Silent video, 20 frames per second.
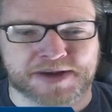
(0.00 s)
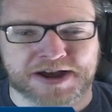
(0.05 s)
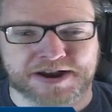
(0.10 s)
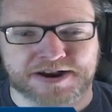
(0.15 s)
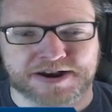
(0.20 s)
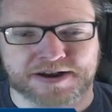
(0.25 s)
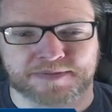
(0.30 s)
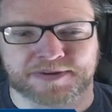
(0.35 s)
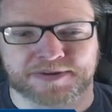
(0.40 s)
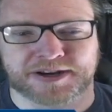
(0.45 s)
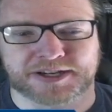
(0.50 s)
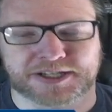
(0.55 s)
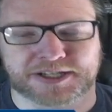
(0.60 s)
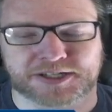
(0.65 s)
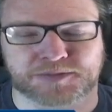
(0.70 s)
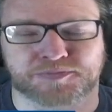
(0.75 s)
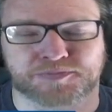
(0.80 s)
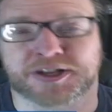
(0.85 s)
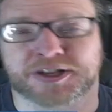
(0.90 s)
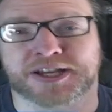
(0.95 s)
And I'm going to
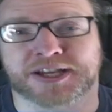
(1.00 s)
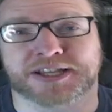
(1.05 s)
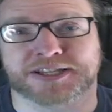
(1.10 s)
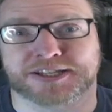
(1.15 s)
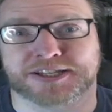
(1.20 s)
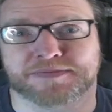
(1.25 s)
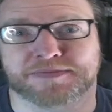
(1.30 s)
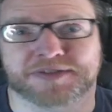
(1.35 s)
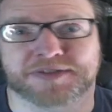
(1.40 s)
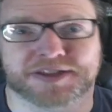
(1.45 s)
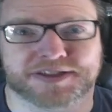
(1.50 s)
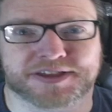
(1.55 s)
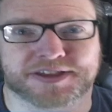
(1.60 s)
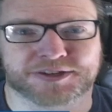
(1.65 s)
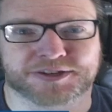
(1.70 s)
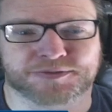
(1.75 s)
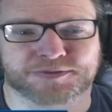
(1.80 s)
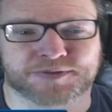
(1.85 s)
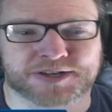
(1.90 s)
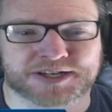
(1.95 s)
explain some of the things
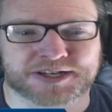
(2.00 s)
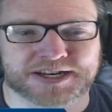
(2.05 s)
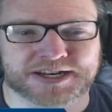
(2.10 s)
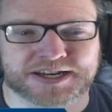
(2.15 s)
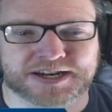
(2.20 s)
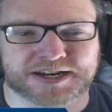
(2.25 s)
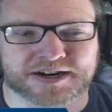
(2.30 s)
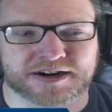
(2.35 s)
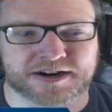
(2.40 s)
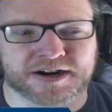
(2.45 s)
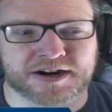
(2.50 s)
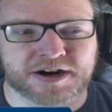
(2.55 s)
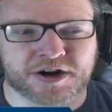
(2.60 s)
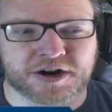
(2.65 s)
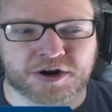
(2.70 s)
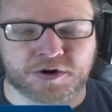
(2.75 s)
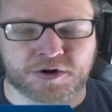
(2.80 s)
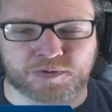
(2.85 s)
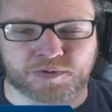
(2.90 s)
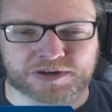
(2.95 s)
we did here
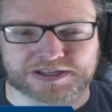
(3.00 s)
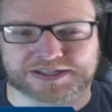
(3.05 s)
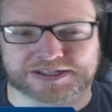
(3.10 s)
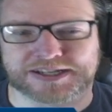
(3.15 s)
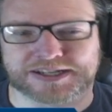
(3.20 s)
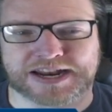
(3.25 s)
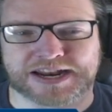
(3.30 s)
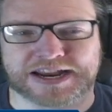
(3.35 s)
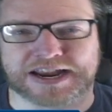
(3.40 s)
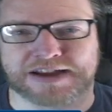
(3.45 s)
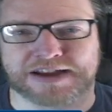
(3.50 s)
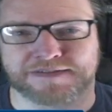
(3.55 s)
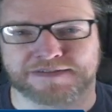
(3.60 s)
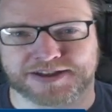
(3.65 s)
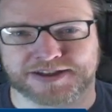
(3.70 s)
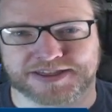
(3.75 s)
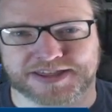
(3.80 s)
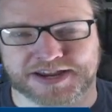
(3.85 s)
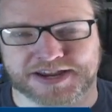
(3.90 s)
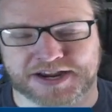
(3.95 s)
when setting
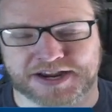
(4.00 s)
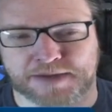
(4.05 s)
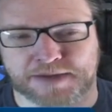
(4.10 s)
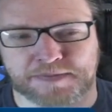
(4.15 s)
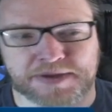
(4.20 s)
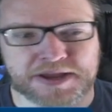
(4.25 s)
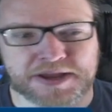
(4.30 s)
everything up.